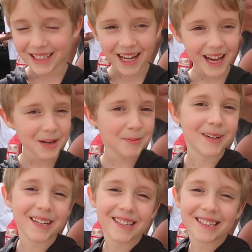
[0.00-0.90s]
Today
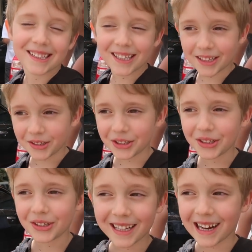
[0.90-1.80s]
we're gonna let
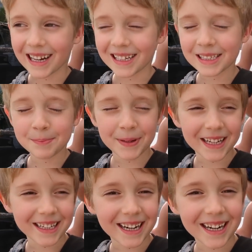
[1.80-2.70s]
you guys
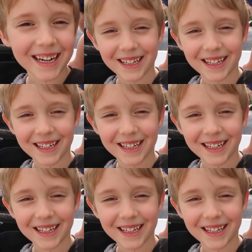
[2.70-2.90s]
pick our